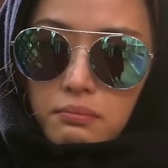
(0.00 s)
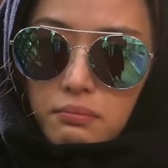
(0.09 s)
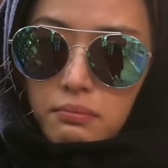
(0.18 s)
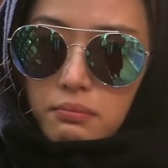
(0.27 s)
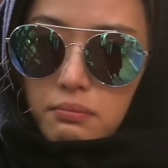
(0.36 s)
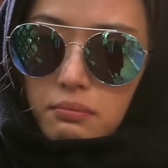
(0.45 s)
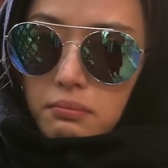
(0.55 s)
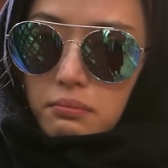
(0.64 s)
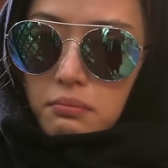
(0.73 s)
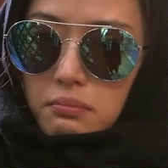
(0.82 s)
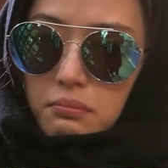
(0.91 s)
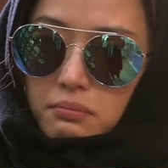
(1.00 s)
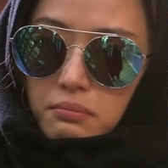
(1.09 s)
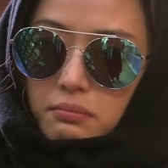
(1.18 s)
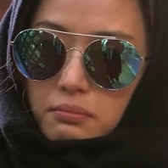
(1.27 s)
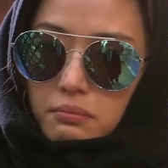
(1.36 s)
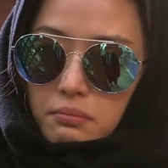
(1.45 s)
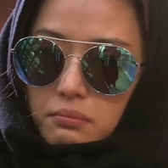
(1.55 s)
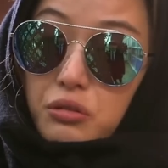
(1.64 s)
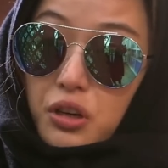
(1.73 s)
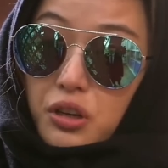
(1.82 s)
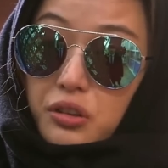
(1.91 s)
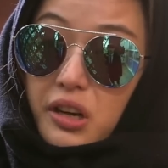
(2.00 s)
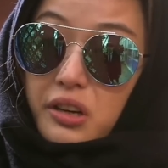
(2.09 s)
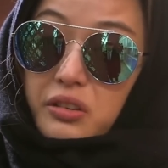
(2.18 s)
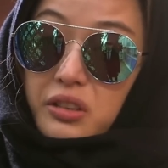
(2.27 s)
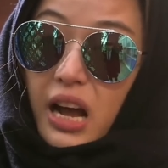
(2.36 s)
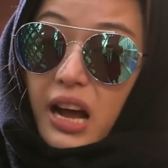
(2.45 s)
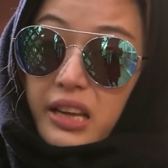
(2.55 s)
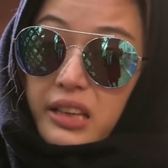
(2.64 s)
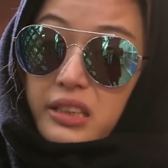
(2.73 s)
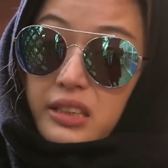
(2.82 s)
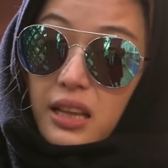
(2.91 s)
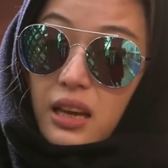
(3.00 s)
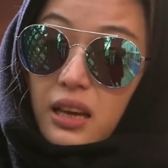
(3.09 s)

take it?" But in reality, he had taken it